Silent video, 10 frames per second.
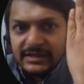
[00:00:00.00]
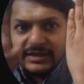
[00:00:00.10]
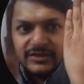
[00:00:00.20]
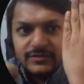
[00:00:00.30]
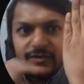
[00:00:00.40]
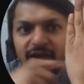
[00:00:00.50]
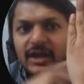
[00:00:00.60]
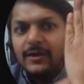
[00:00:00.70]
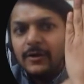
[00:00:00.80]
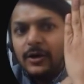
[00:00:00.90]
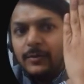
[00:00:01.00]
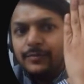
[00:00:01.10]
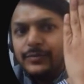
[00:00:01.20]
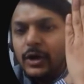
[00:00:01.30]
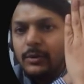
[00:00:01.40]
in this way
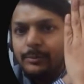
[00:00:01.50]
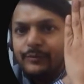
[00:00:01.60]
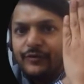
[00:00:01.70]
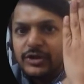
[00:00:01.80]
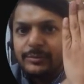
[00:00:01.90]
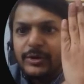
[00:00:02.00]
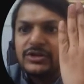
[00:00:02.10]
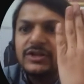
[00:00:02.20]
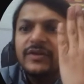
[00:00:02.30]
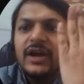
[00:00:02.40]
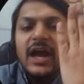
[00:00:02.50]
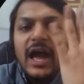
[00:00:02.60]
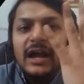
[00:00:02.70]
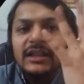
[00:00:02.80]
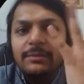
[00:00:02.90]
for the positive,
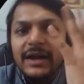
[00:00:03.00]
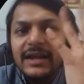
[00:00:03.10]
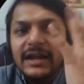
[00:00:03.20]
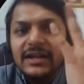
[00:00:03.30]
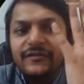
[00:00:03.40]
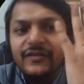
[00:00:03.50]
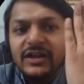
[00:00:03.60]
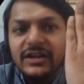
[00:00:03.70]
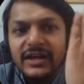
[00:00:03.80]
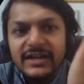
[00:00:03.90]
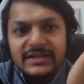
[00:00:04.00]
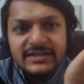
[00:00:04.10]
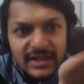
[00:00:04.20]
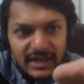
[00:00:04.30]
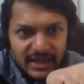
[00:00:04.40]
and the magnetic field
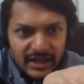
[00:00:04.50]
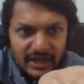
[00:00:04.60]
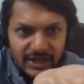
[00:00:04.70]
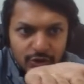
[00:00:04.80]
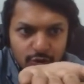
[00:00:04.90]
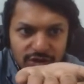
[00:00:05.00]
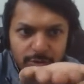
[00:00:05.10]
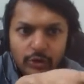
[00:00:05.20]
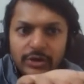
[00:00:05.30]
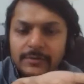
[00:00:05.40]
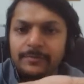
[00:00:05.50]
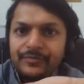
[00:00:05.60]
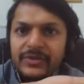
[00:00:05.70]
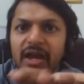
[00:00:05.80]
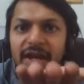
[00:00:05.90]
is into the board,
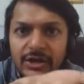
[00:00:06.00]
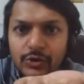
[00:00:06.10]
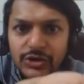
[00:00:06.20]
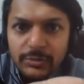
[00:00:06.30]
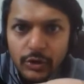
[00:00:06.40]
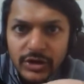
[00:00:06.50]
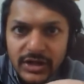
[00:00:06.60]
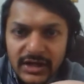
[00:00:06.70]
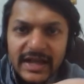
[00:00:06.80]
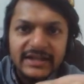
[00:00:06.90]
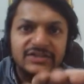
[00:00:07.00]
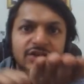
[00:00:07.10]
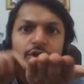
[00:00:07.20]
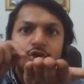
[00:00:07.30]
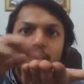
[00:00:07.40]
that is
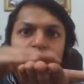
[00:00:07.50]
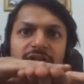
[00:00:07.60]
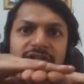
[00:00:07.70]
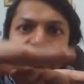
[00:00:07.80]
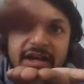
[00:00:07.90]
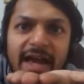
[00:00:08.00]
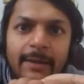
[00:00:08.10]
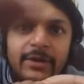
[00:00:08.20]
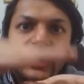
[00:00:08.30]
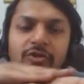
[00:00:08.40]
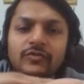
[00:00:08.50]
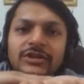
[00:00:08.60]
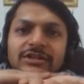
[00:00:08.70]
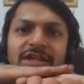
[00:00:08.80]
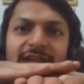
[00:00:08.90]
towards the camera,
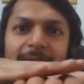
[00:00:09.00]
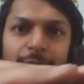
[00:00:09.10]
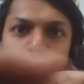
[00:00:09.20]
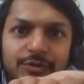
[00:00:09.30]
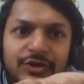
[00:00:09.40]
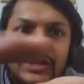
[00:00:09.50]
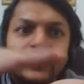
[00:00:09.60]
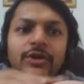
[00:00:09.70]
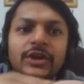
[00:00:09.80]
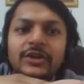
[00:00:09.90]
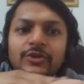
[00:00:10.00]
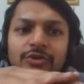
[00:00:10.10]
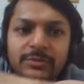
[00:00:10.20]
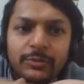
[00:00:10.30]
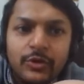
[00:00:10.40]
towards the laptop screen, or into
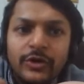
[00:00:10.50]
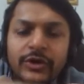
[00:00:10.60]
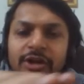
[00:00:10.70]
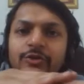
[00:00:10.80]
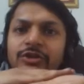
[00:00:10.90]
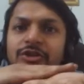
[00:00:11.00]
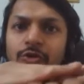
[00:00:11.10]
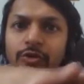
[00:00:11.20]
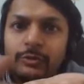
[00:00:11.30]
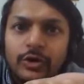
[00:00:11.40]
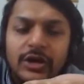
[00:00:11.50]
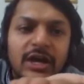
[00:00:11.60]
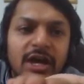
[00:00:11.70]
the board, or into the notebook.